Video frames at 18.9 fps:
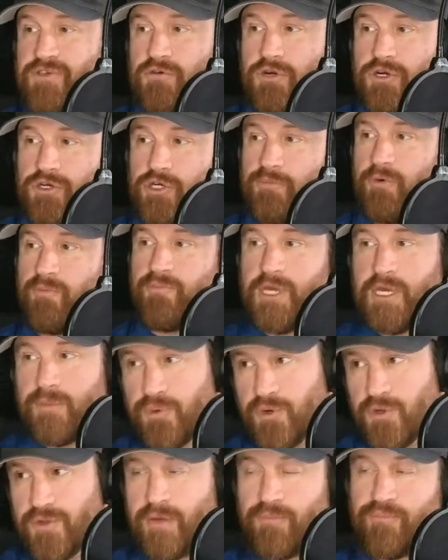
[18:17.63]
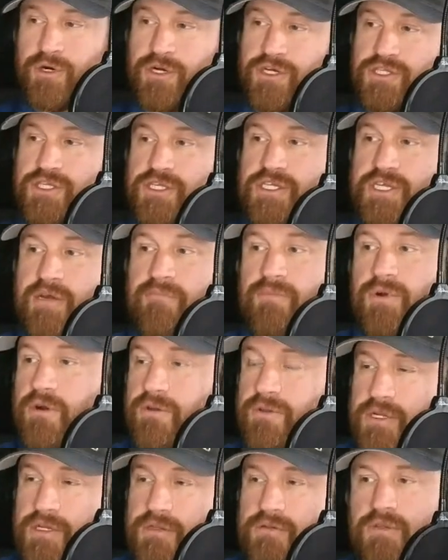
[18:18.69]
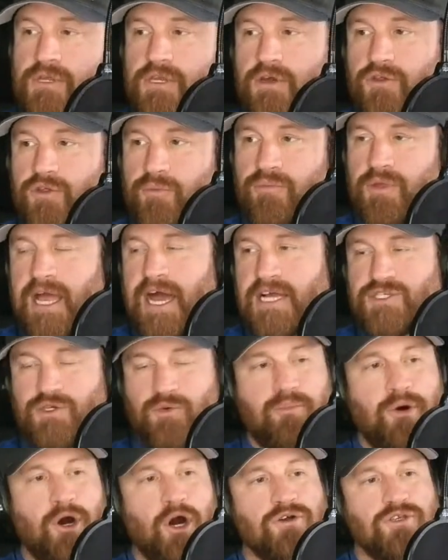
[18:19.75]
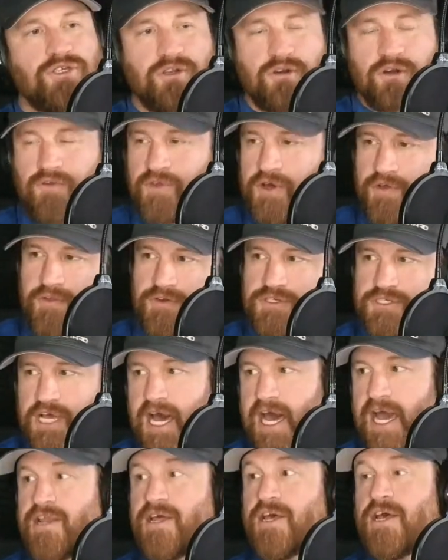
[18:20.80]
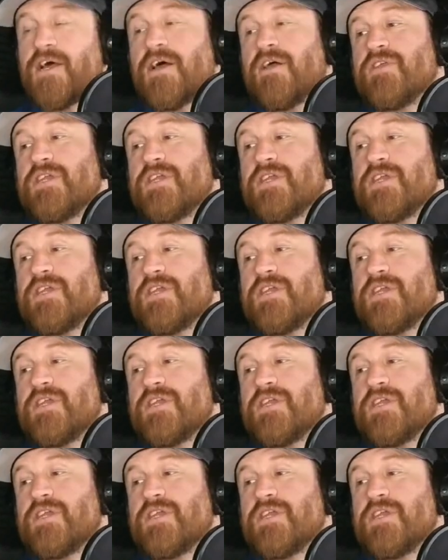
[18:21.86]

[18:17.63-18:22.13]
So a group of people, they push the timber, the guys who post are on the other side,